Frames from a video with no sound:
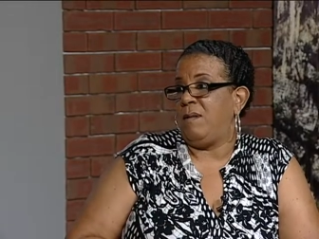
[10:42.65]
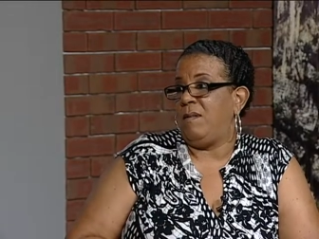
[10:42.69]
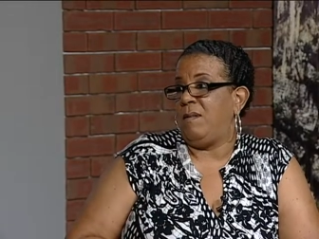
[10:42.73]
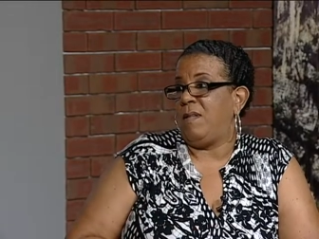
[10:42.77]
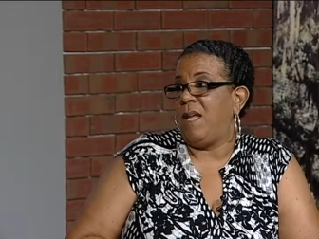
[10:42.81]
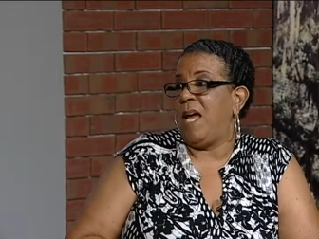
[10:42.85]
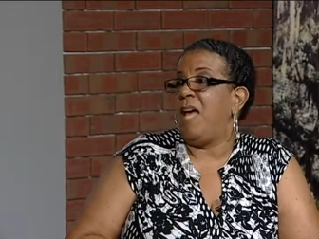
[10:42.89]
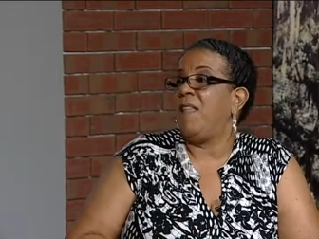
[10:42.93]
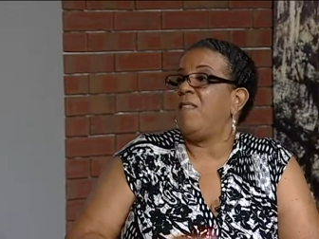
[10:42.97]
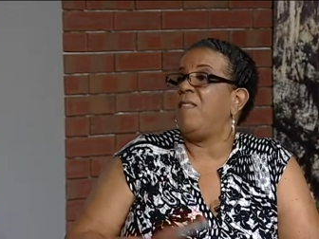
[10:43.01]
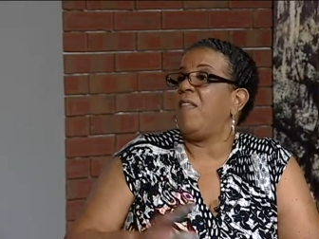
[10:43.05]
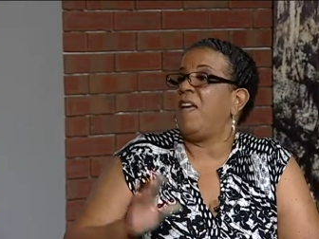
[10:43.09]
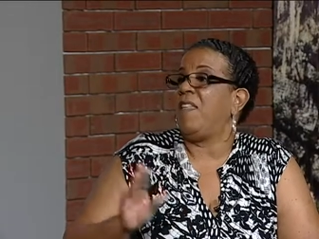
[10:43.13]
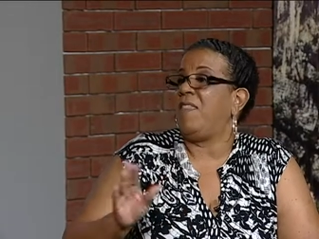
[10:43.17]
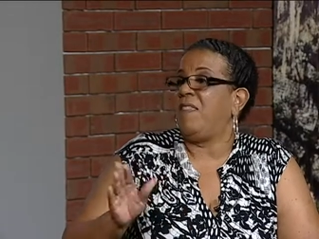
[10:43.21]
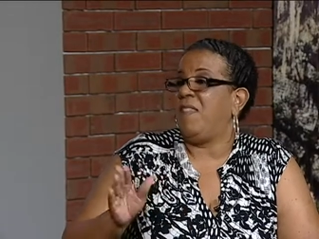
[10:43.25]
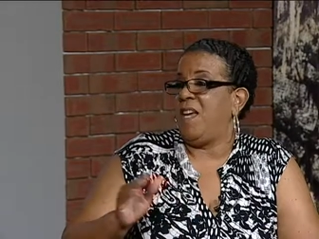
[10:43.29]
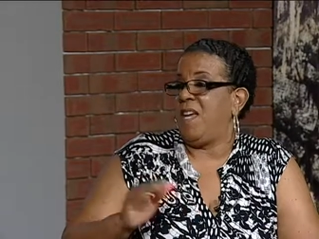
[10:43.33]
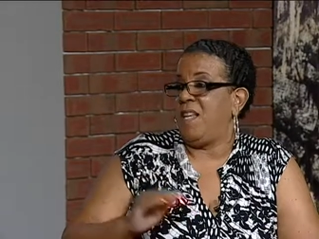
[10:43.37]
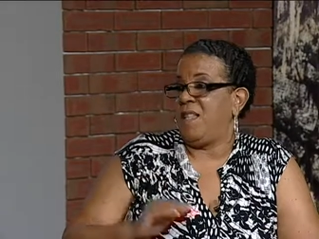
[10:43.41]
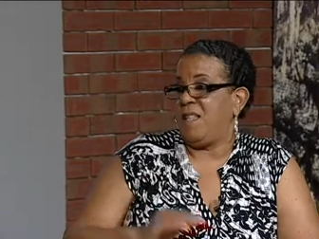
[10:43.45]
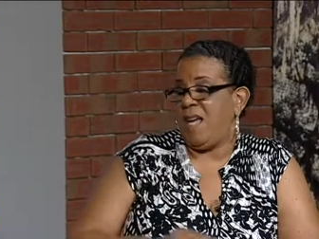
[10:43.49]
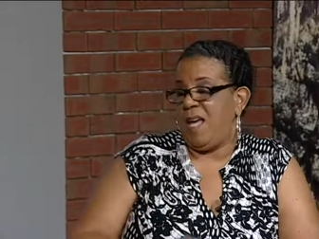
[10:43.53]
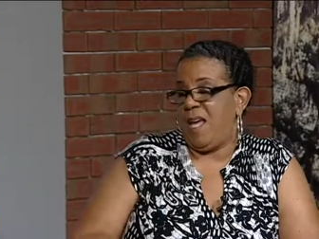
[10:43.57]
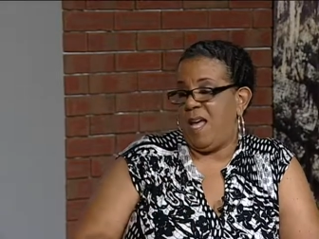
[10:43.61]
that they
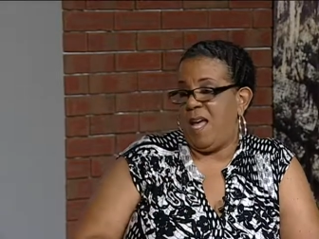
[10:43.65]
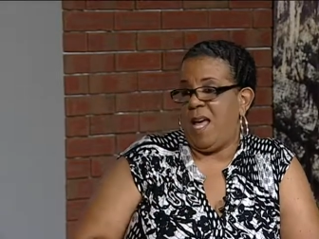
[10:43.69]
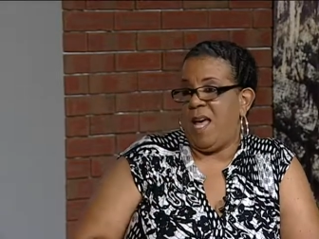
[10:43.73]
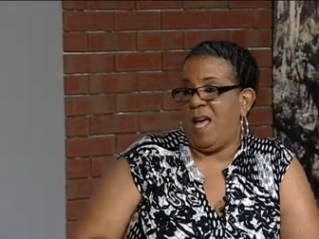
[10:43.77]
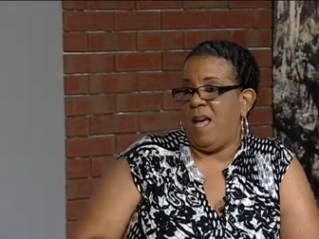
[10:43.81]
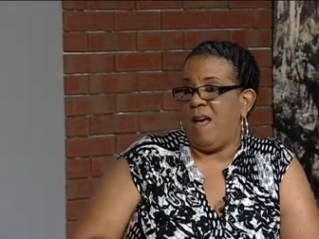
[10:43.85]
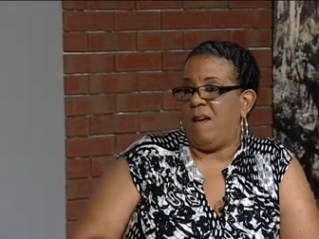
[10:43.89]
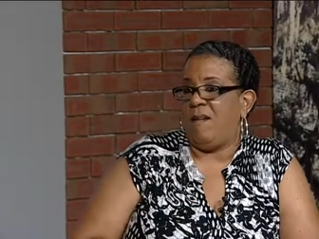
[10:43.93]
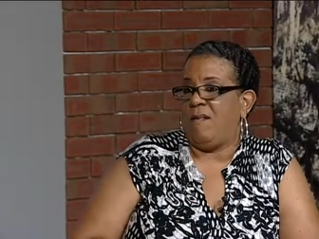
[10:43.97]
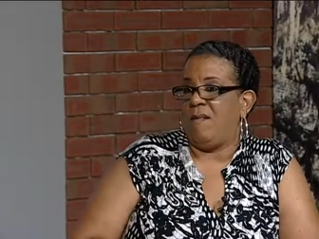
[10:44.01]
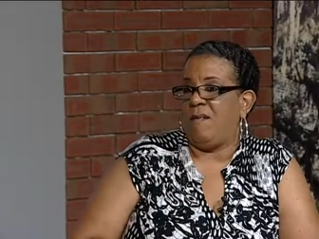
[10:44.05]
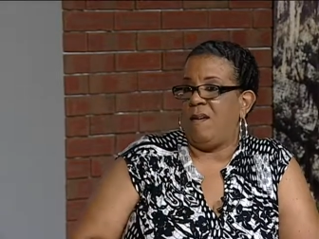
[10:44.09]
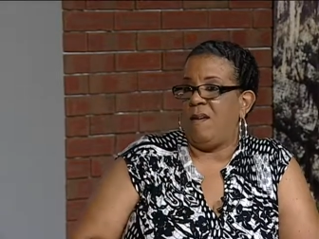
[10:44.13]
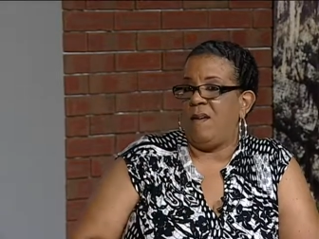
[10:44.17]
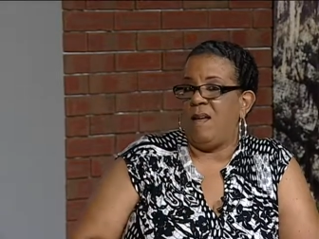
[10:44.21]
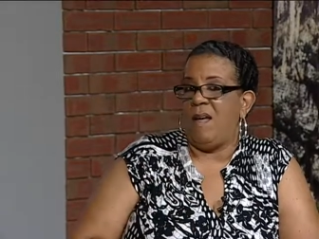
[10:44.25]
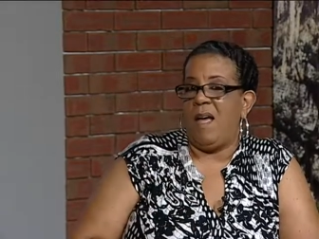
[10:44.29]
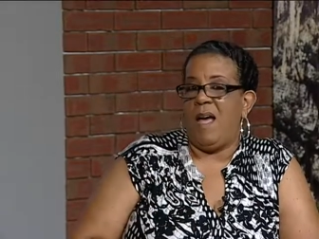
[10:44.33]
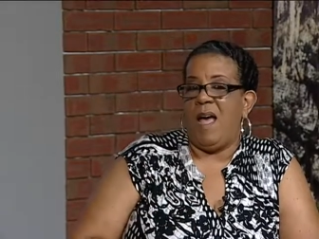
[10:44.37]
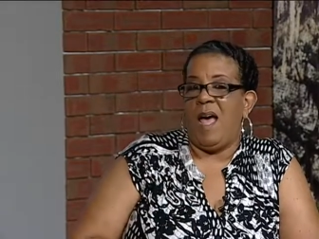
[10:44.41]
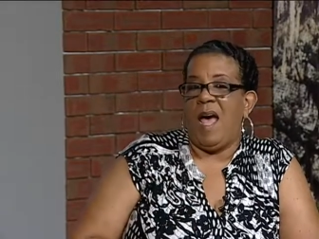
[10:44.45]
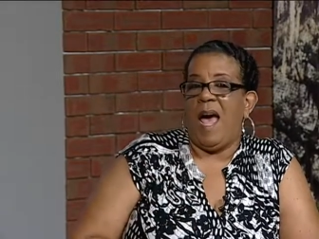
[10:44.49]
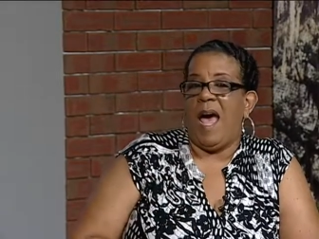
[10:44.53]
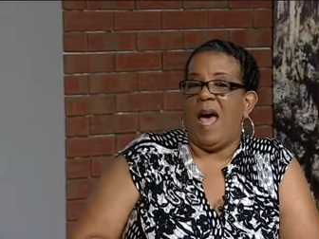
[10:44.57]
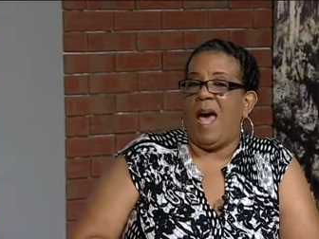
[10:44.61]
think they have.
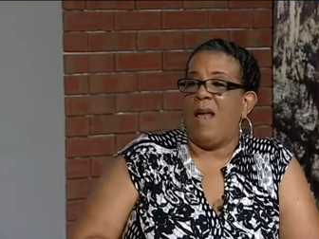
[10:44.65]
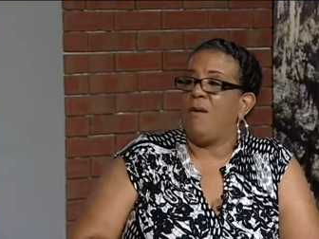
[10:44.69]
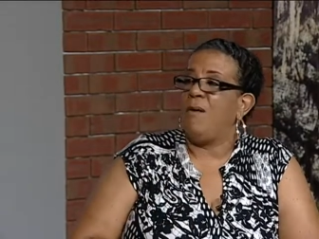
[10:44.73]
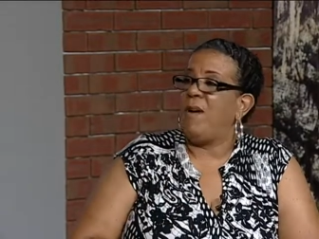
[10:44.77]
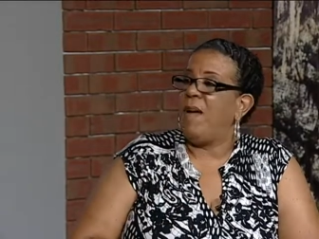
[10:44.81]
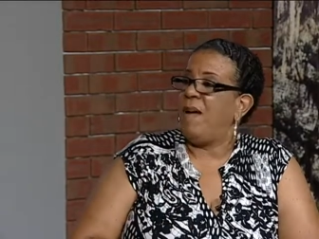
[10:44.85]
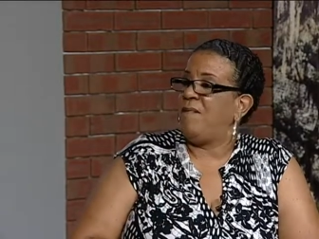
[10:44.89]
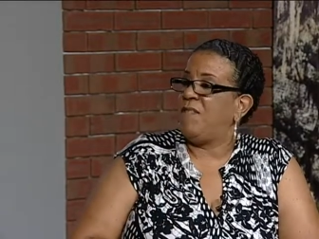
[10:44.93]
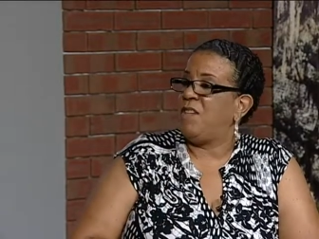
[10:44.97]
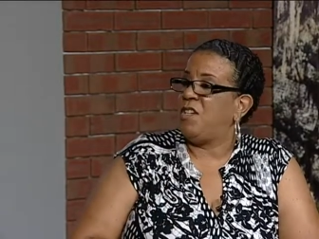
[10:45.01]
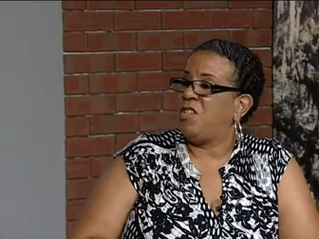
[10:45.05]
I don't have to